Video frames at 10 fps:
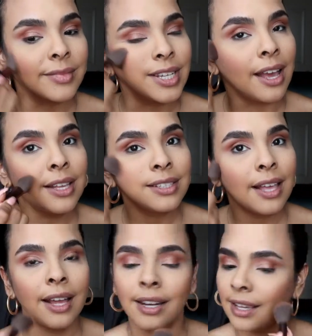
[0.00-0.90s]
Yes,
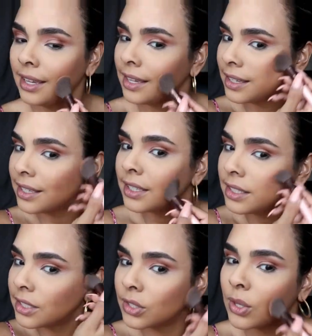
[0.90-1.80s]
honey, it
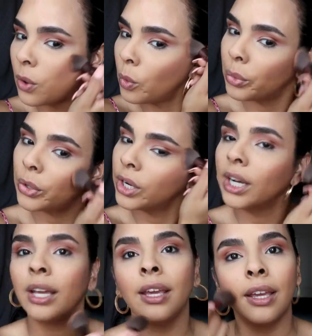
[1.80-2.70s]
is so
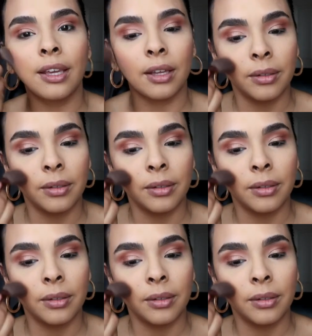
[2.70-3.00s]
pretty.